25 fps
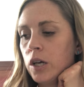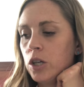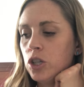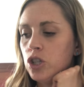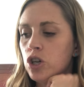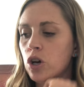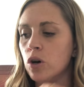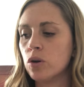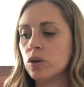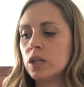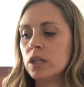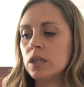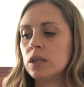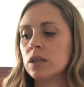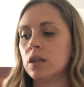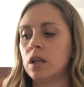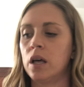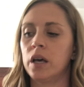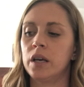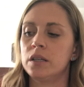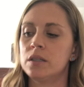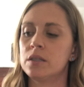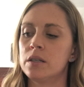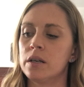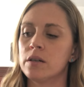Joe didn't
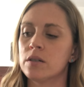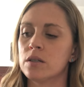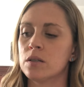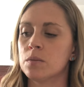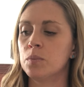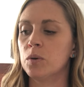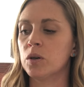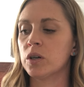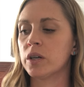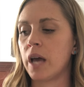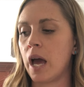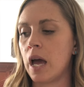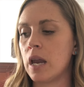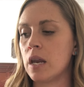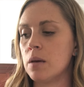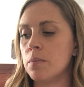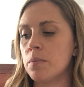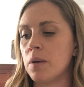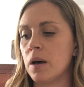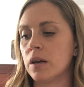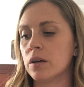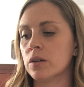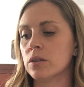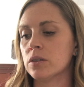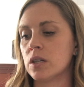like Sarah's book any
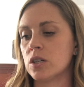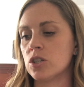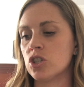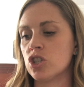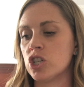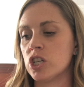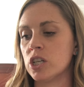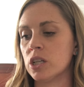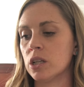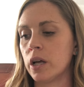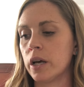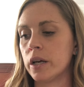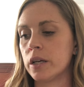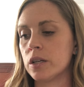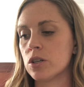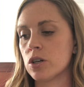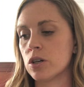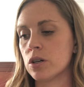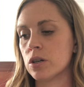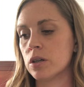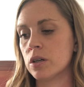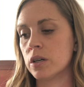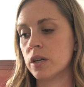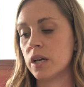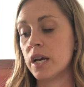better than she liked
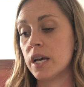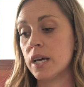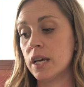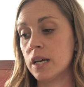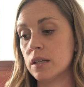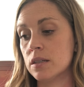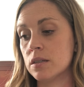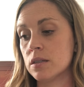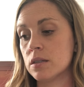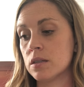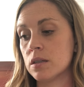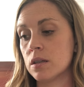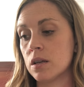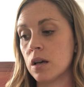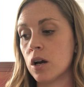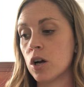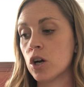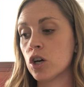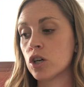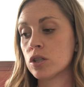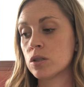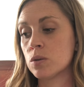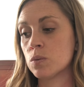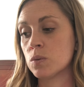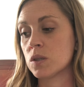his.
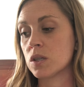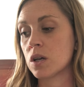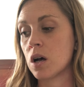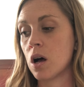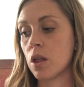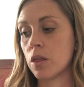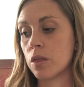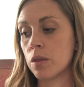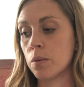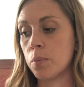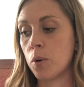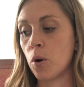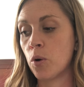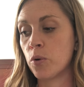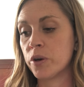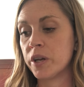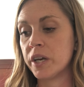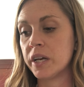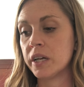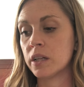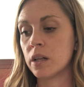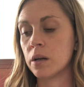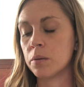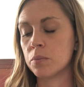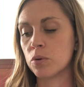Hers was called The Pony
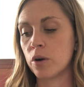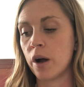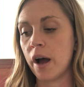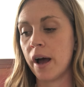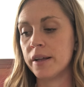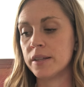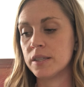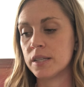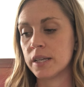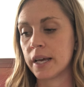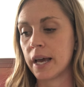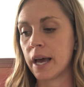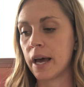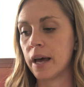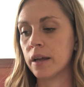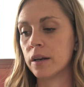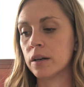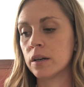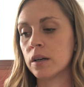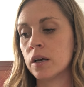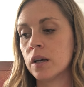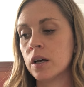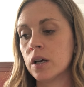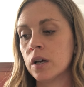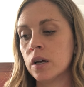Club Rides
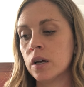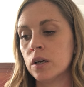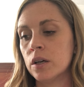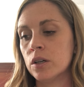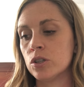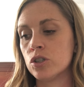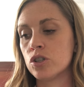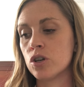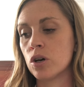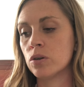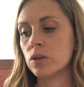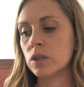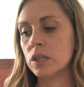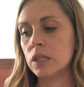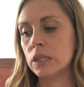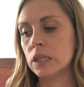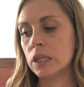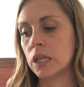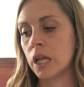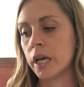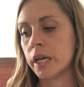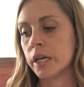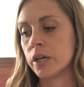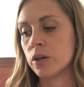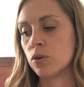Again. Joe didn't
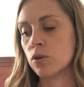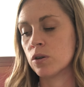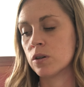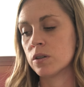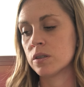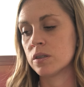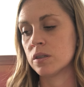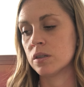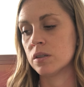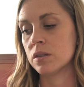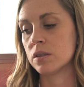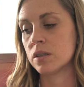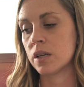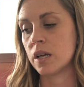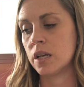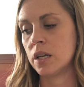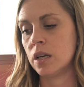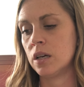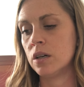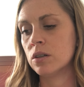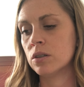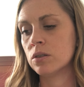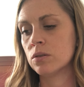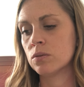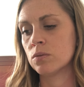like horses, and
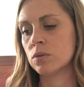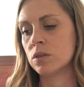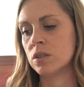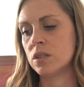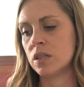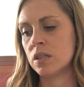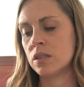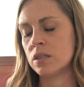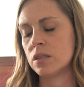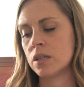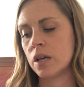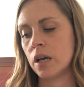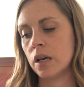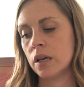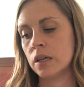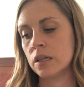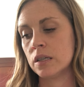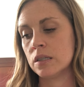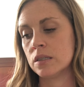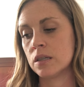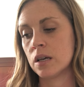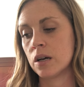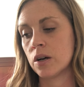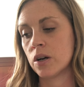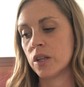he couldn't resist telling
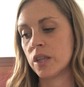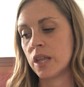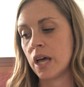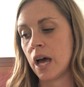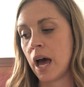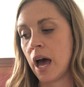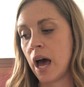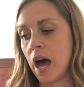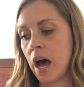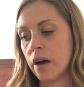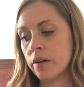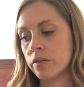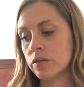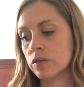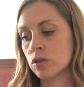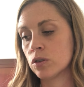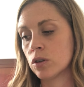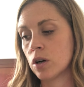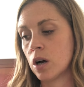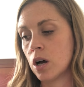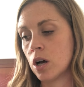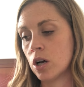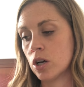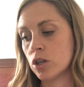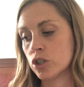Sarah that,
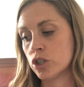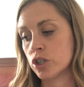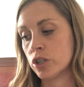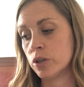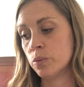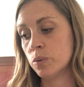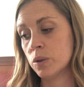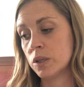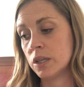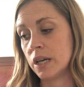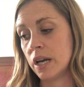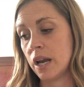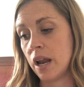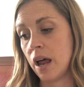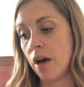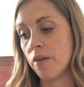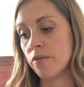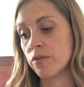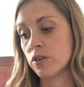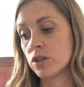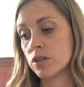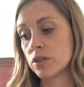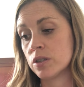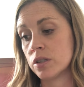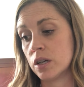after all, she would
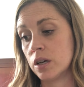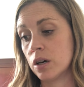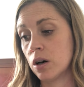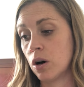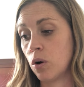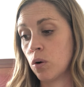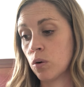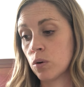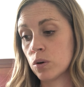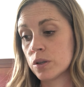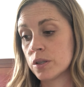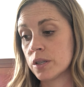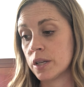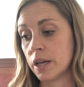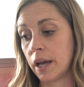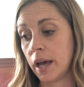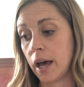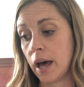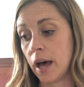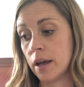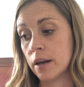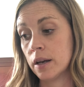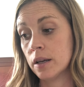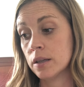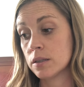never see a horse
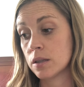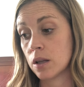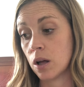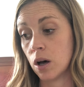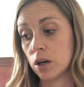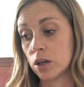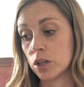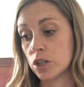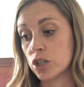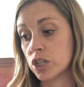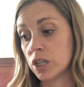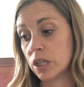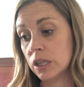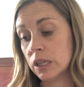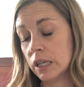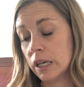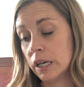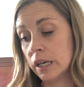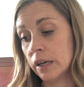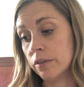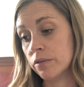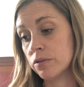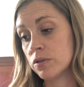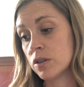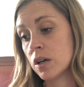again as long as she
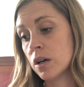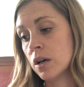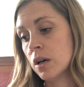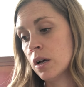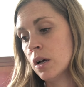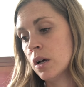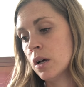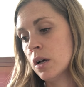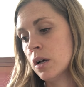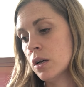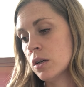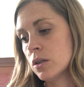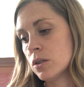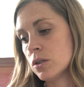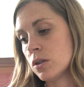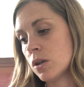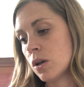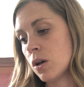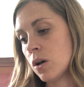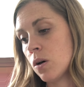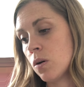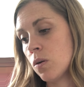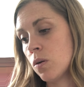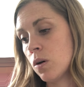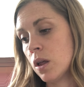lived.
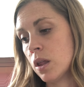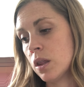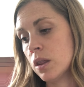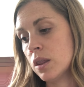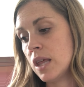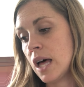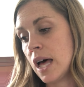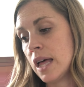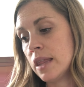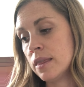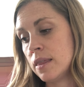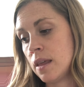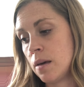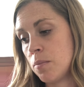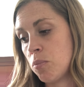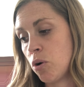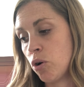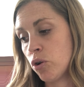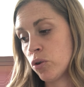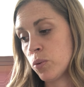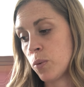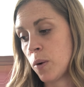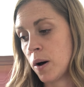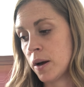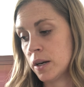So then they
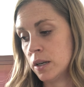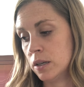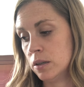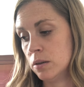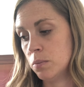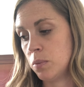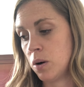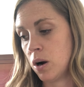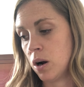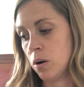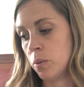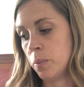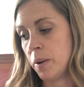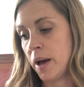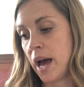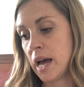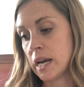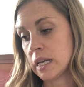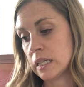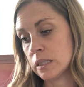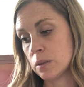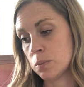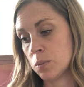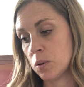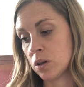both wanted to borrow
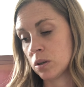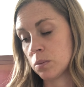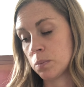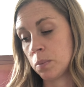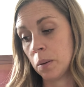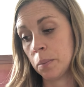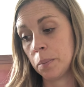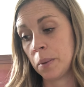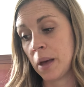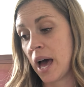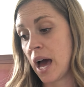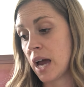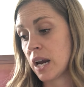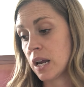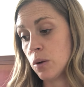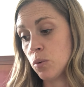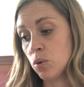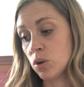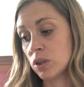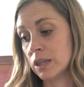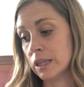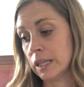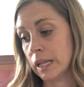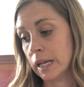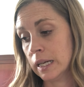Patty's book, but Patty
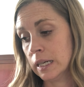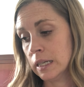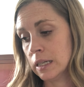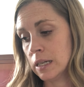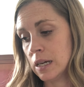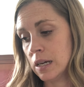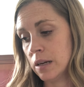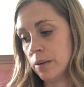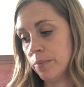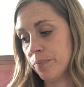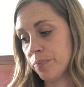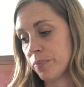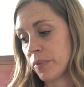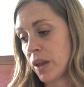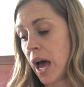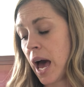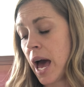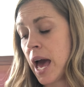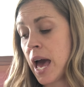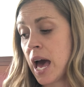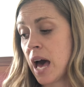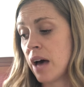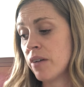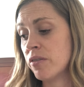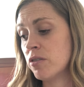wouldn't lend it. "I
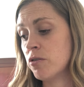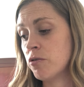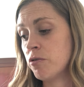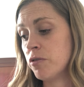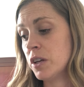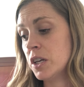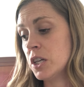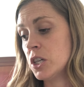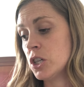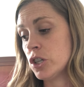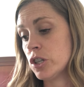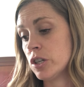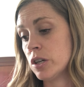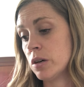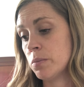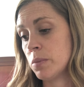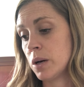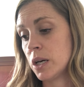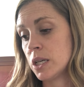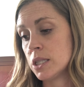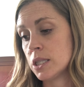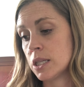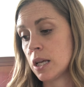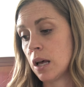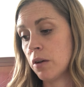haven't finished it
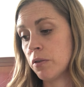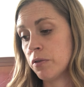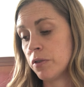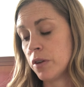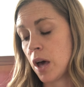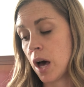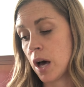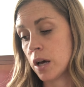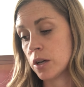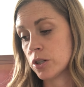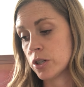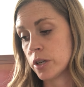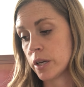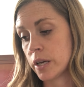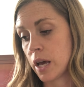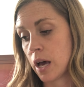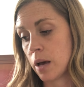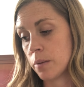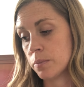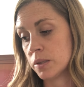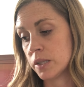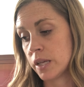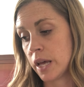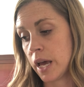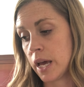myself yet," she
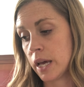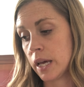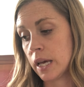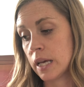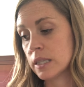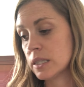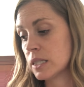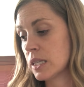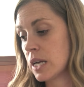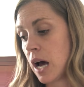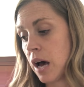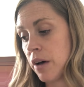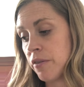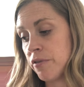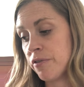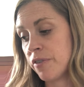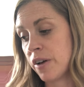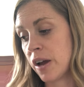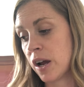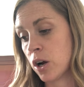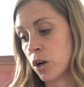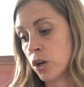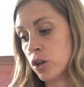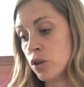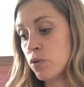kept saying. "It's not
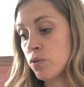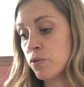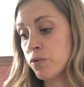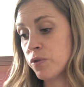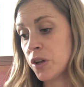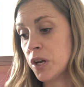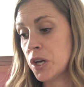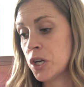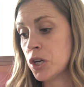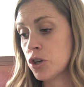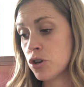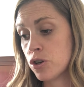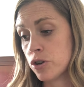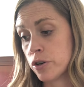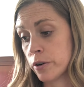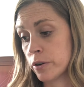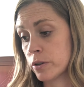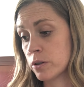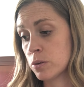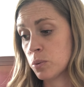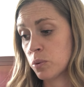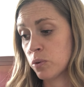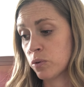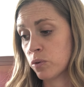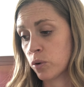fair. You finished
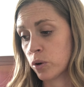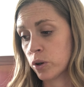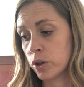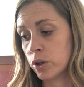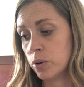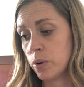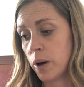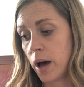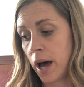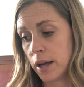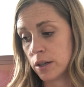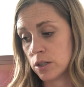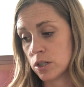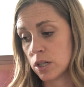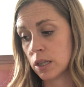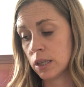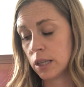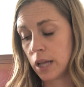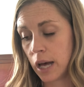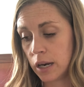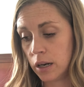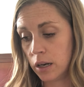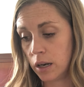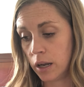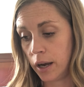yours before you had to
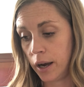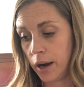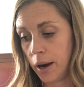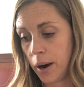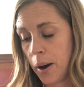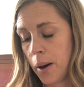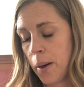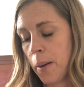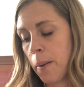lend it."